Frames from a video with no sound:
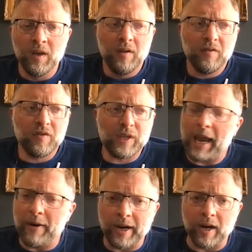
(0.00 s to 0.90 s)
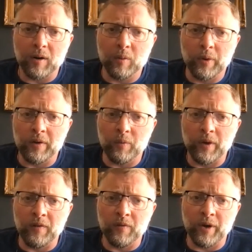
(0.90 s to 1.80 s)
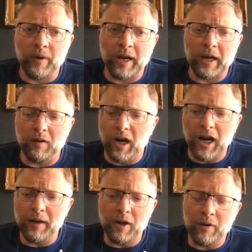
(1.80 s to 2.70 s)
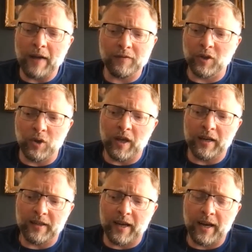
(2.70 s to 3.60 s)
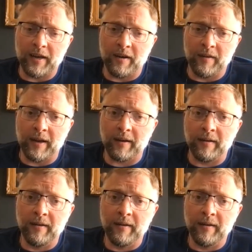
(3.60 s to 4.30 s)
Yeah. Scarier when when you're like, oh, I don't have to do that, Dad, and you're like,